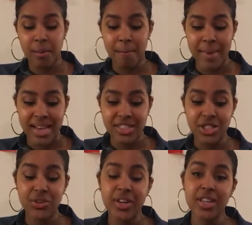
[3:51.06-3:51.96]

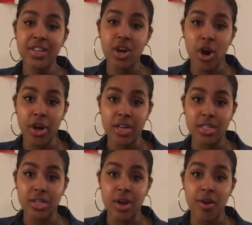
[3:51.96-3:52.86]
mastering the
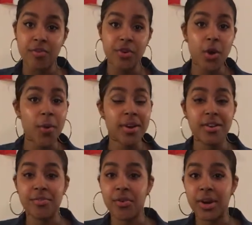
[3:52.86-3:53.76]
art of knowing
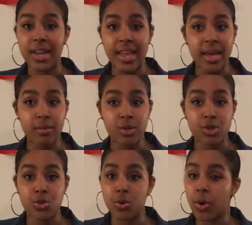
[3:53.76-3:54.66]
a foreign
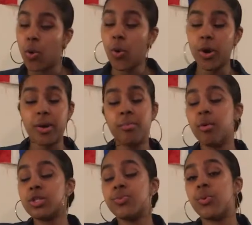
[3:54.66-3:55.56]
language or
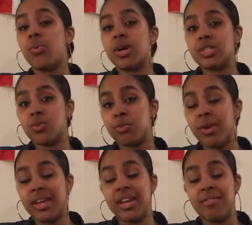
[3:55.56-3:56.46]
multiple ones would
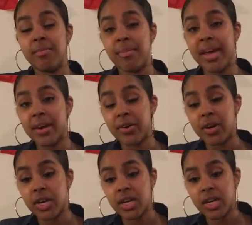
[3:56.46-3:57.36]
make it even
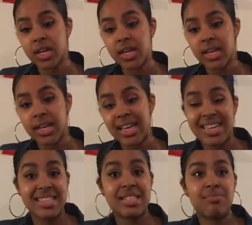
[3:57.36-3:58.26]
better
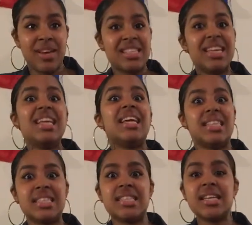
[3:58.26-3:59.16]
is basically a
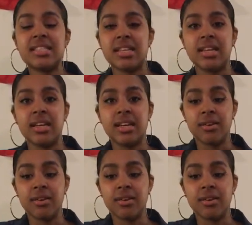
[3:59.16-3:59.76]
necessity